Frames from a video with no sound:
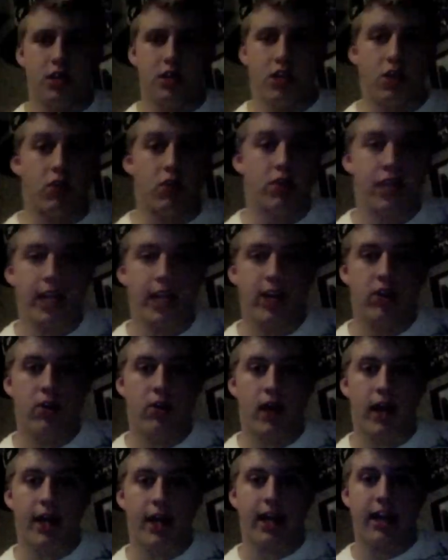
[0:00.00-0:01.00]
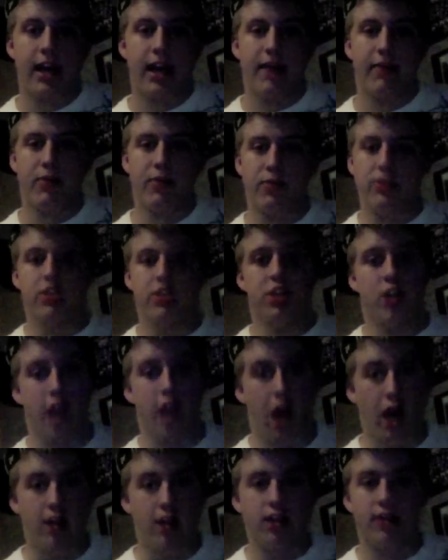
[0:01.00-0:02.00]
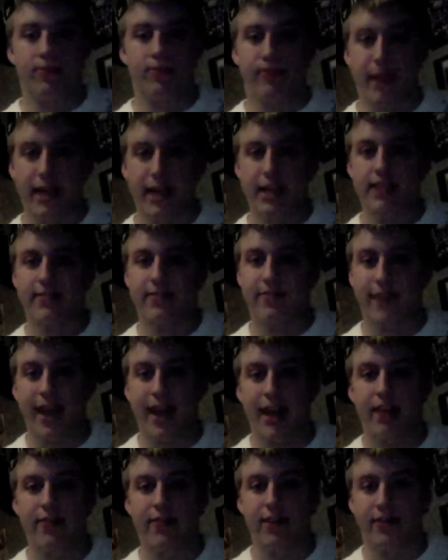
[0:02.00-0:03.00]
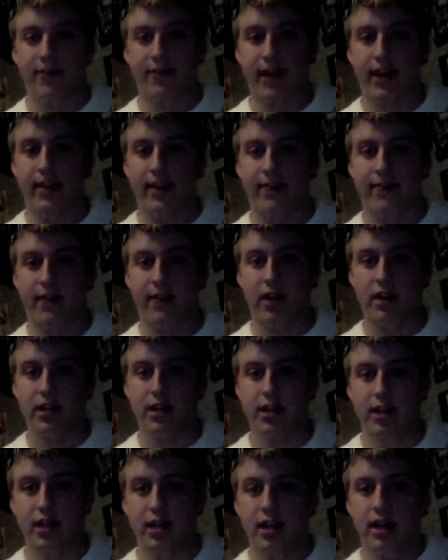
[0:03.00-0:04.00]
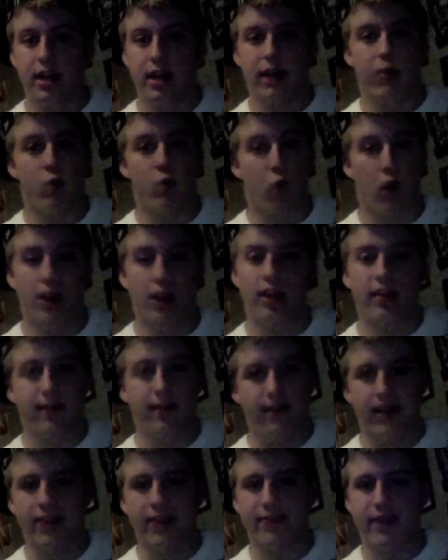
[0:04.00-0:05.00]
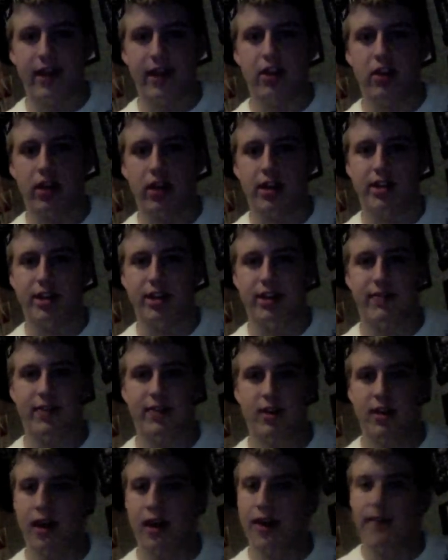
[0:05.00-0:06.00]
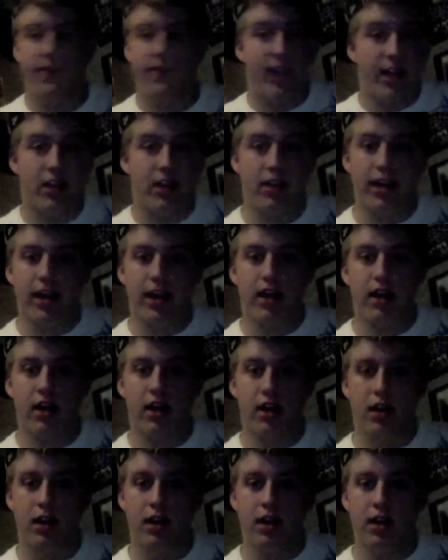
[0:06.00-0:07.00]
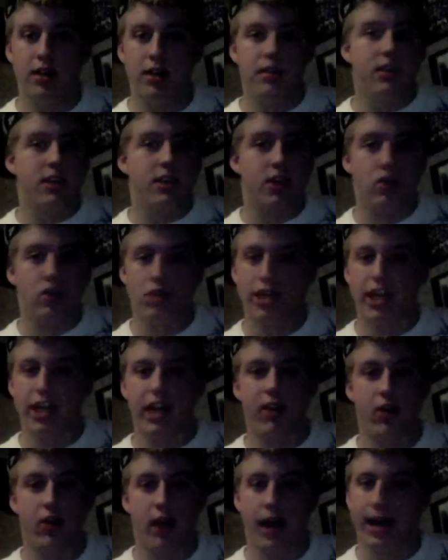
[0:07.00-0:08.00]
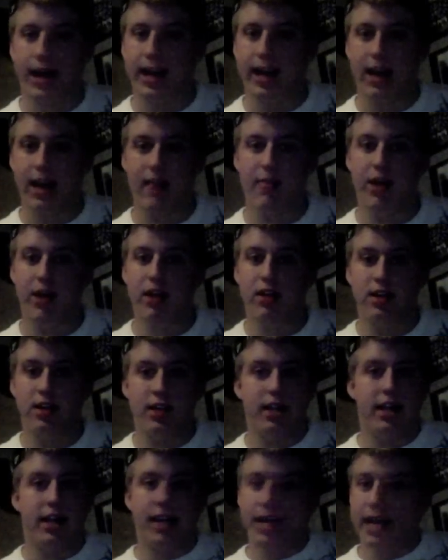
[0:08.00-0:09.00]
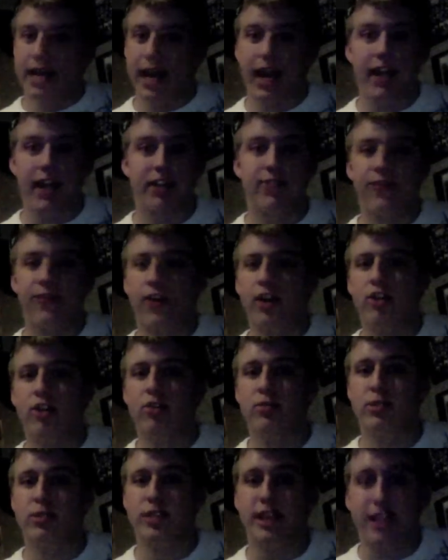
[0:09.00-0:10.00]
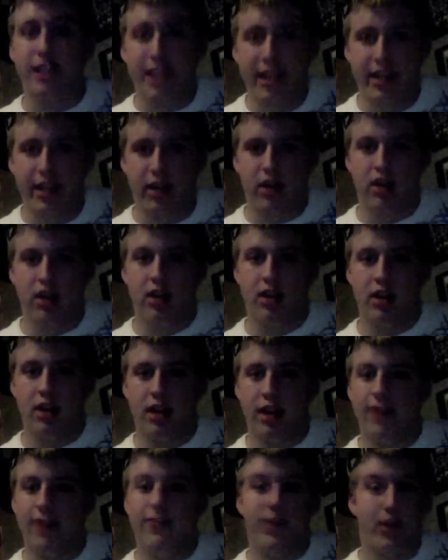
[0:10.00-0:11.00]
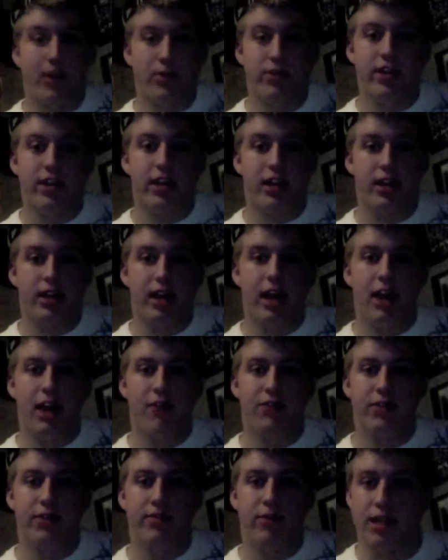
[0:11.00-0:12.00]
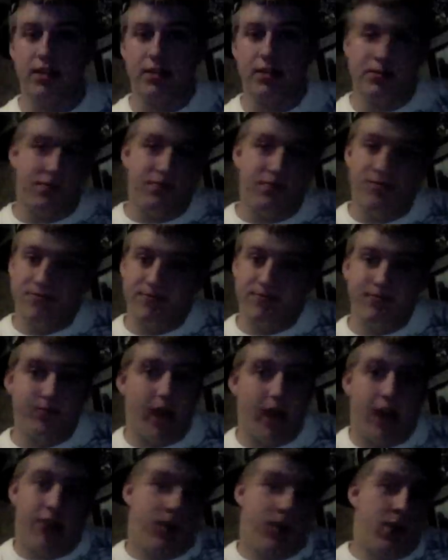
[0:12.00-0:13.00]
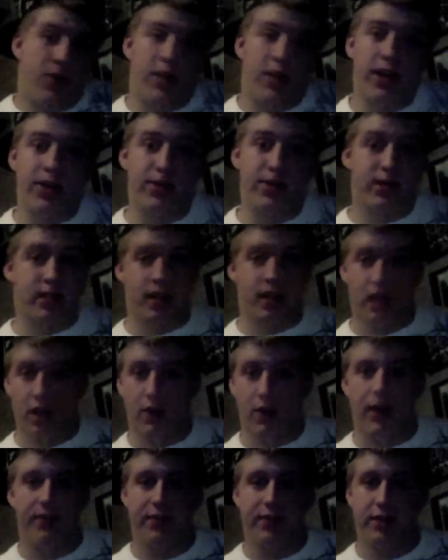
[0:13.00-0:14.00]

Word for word: Yoshihiro Akiyama was not the biggest fan of the fight at first. He wanted to fight Vanderlei Silva. Vanderlei got hurt. Yoshihiro Akiyama, he hasn't fought in almost a year. If he was going to lay off some more, I don't know where he was going to go after